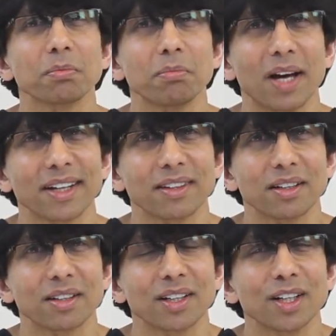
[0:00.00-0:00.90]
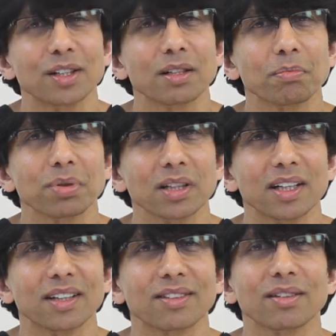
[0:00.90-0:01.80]
method to
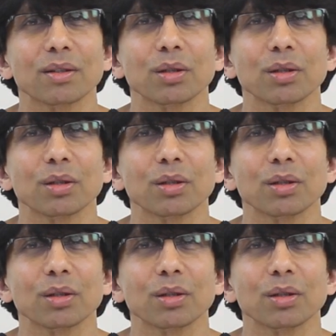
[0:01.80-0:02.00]
place